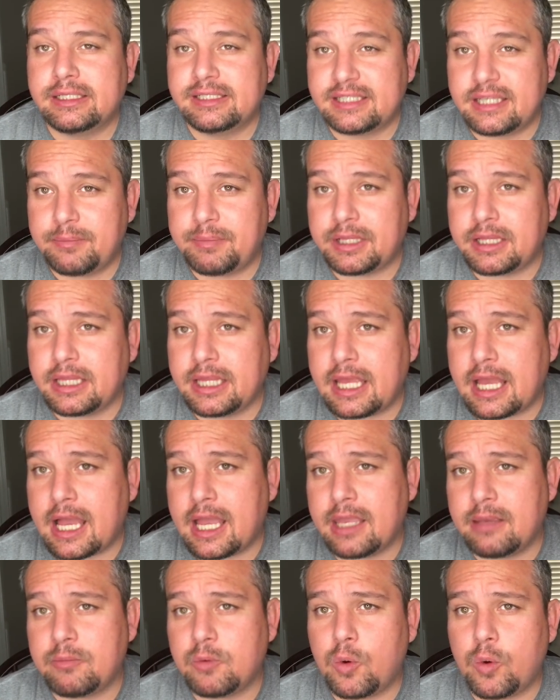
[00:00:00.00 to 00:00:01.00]
Typically,
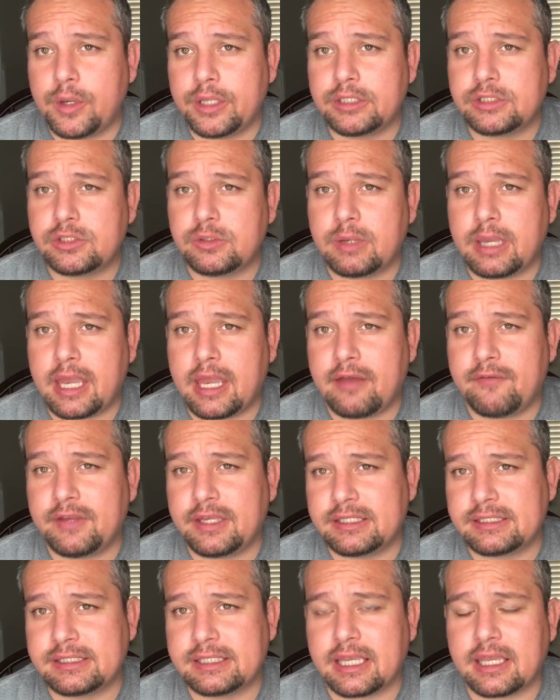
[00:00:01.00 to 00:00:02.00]
I am going to have
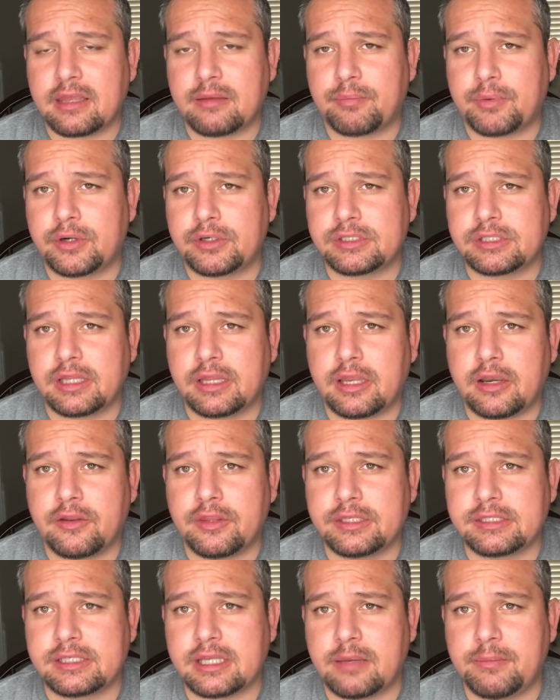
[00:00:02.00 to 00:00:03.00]
a second person there
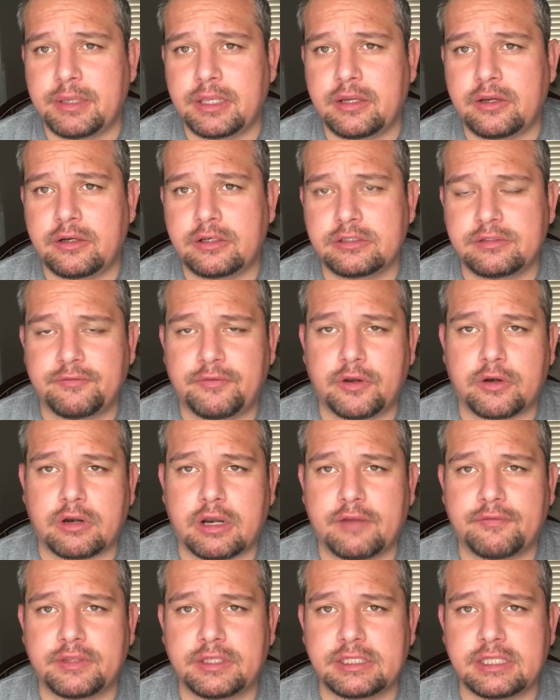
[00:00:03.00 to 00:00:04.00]
this time of year to
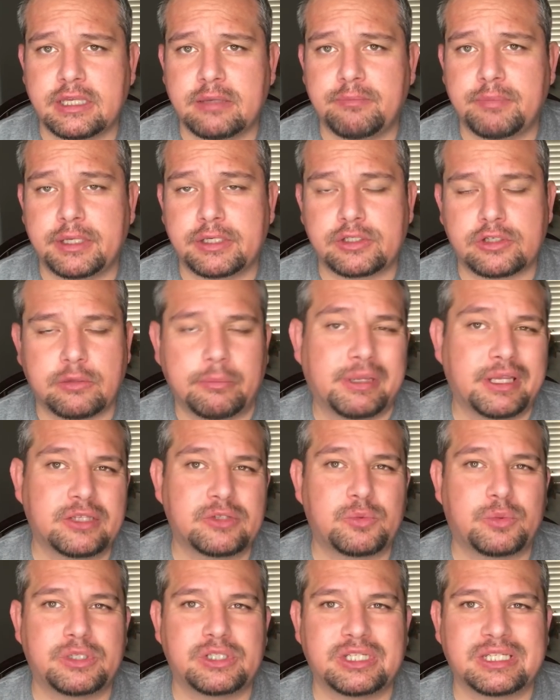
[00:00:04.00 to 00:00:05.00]
photograph the team picture
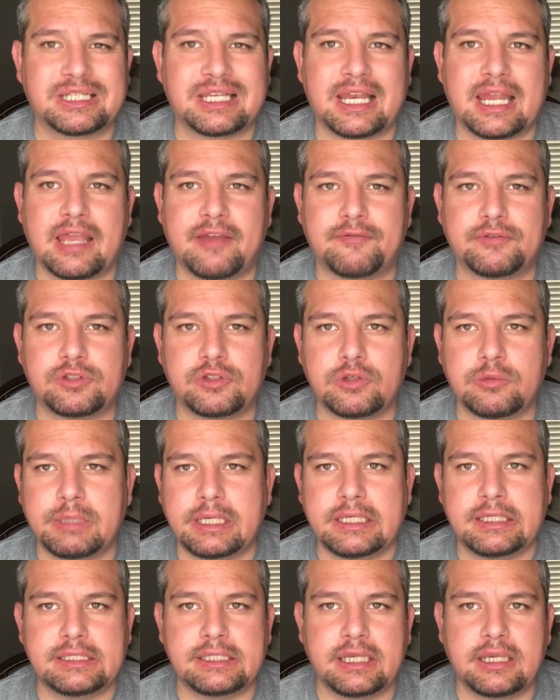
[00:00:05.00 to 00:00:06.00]
because we're just gonna have too
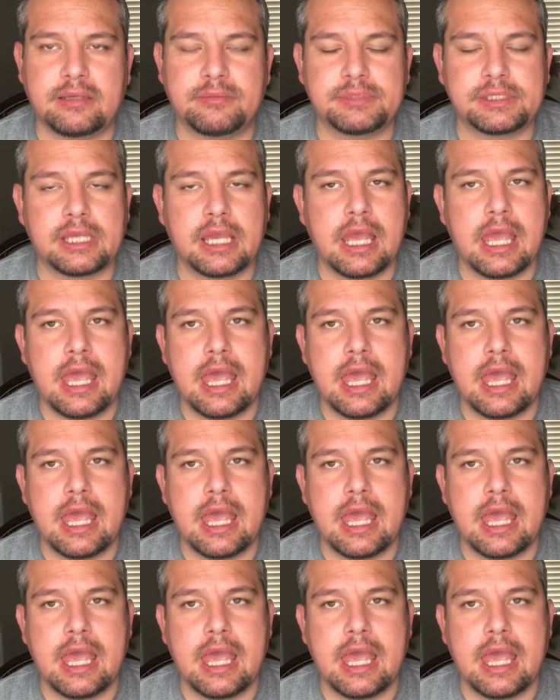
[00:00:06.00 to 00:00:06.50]
many teams